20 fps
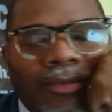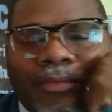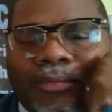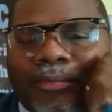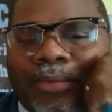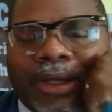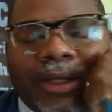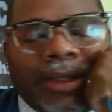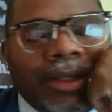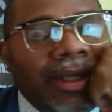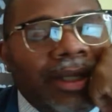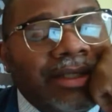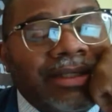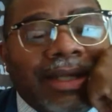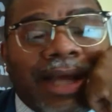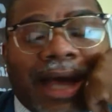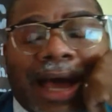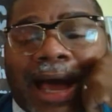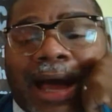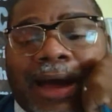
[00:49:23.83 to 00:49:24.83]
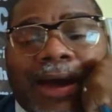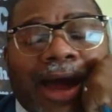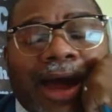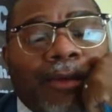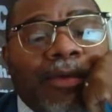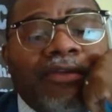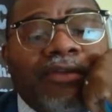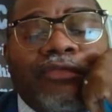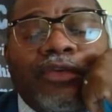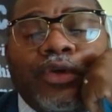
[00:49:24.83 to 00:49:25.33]
But listen, I, I
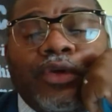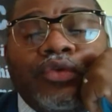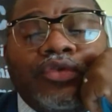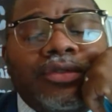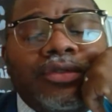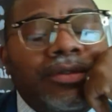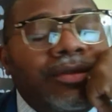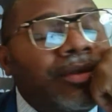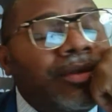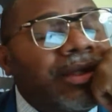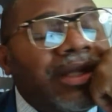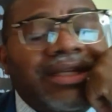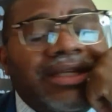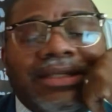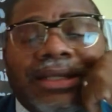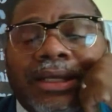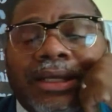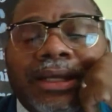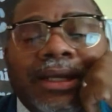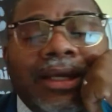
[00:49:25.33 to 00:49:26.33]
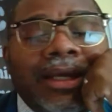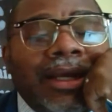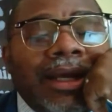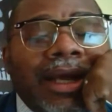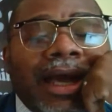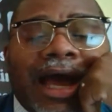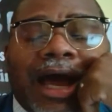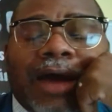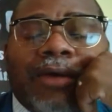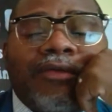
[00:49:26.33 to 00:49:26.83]
refuse, listen,
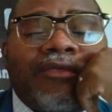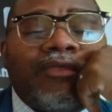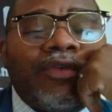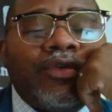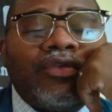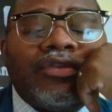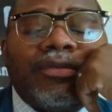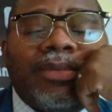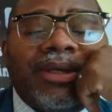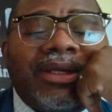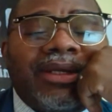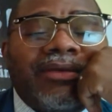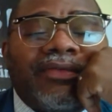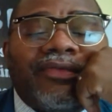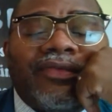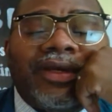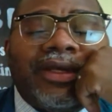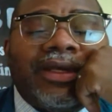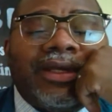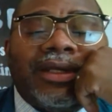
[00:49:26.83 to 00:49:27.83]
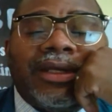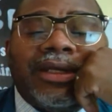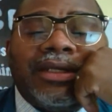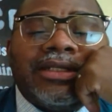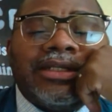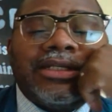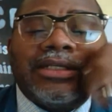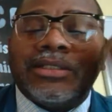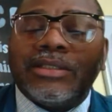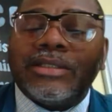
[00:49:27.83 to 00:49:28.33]
I refuse to be defeated in
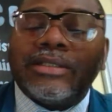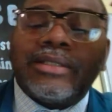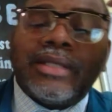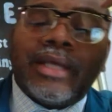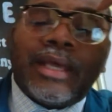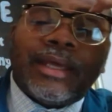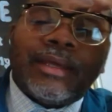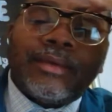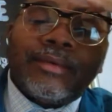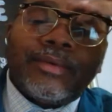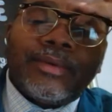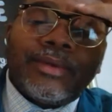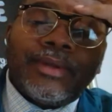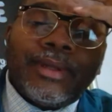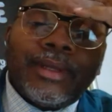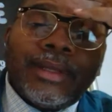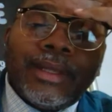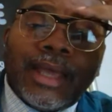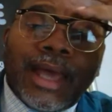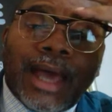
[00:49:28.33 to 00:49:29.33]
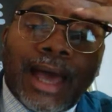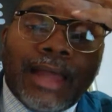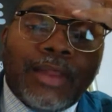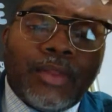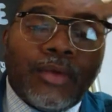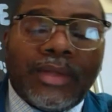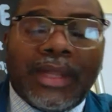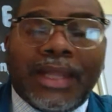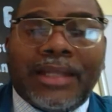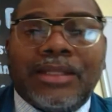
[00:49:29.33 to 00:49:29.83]
Jesus' name. I
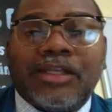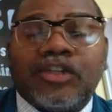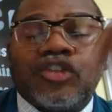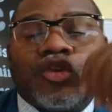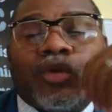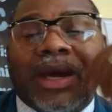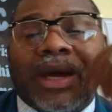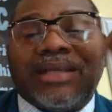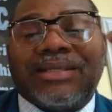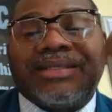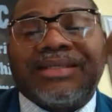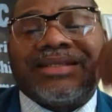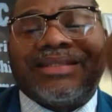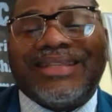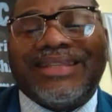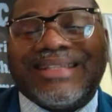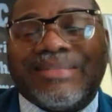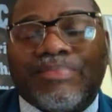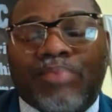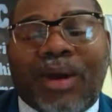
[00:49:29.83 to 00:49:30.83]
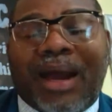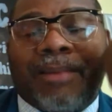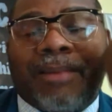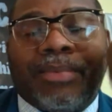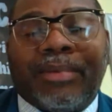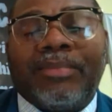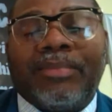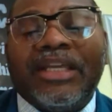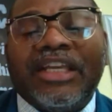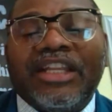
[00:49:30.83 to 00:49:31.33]
know that this crisis, this
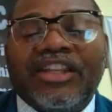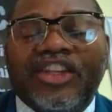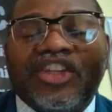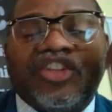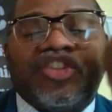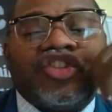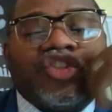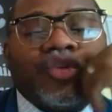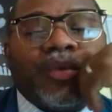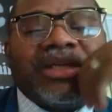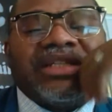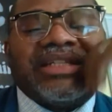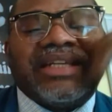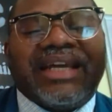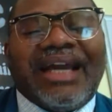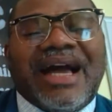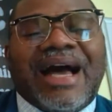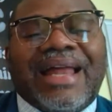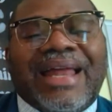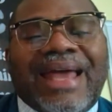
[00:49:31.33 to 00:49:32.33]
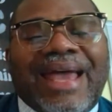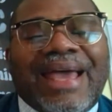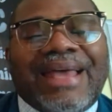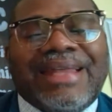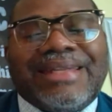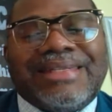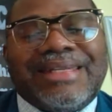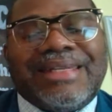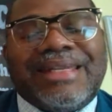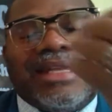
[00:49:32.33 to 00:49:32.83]
problem, this situation, God
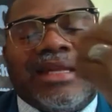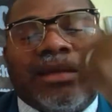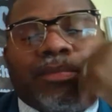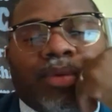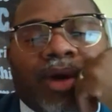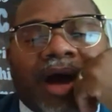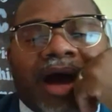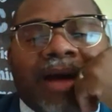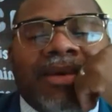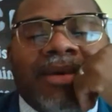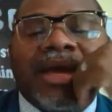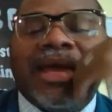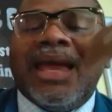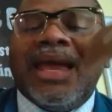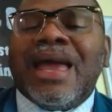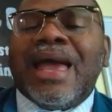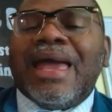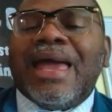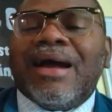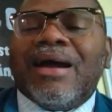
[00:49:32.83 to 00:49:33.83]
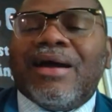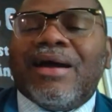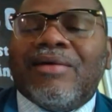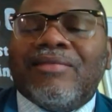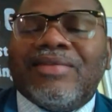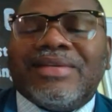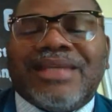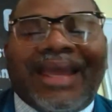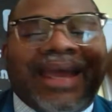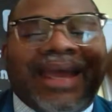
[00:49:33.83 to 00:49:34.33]
has it in the palm of
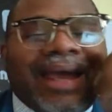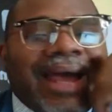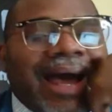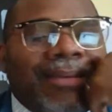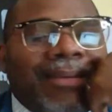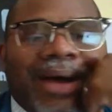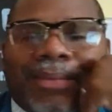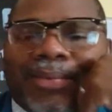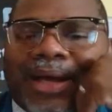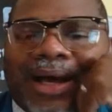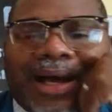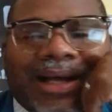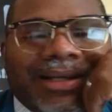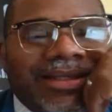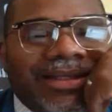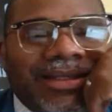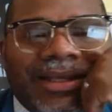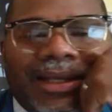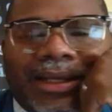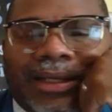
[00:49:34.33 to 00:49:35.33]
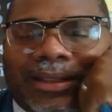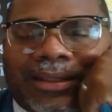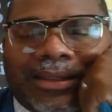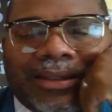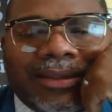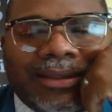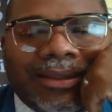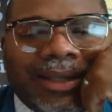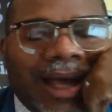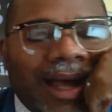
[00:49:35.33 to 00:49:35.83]
his hand. I, am God's son.
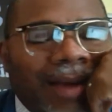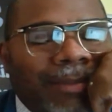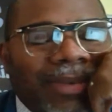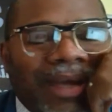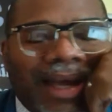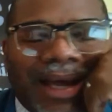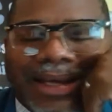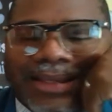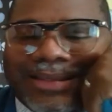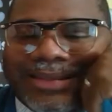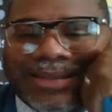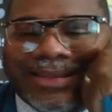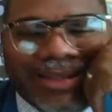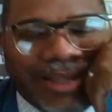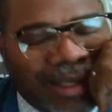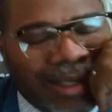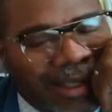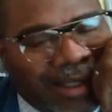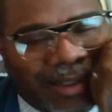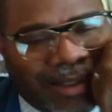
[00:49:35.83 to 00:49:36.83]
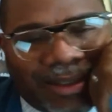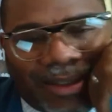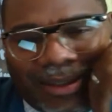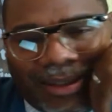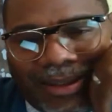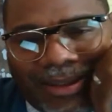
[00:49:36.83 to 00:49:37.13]
I'm God's son.